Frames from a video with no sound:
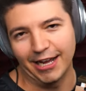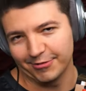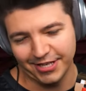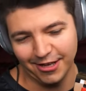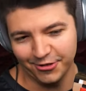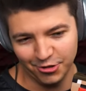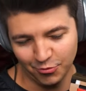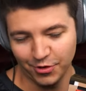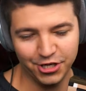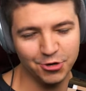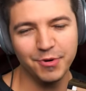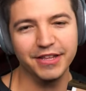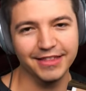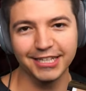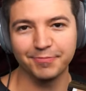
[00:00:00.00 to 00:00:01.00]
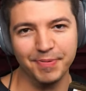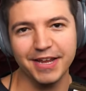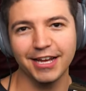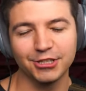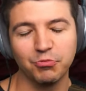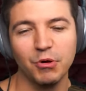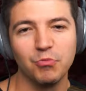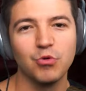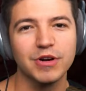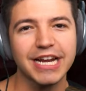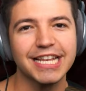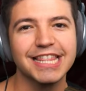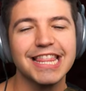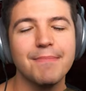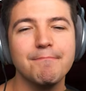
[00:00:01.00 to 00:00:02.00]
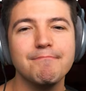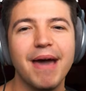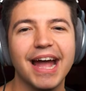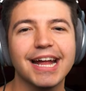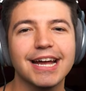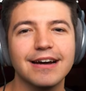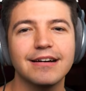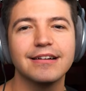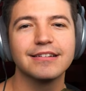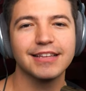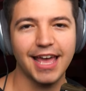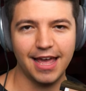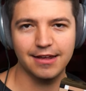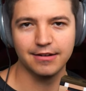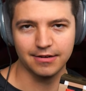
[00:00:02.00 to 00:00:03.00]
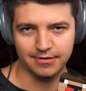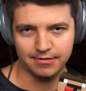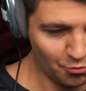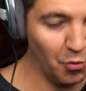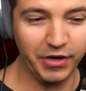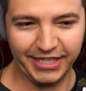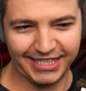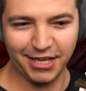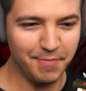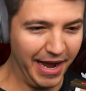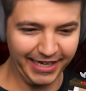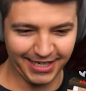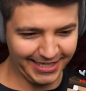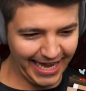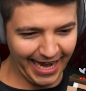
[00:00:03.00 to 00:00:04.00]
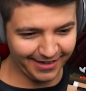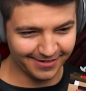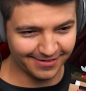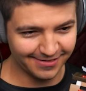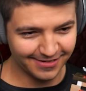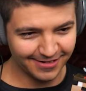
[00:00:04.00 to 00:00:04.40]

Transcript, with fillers: I'll tell you. We're doing this because we will get the mega cannon. What is the mega cannon?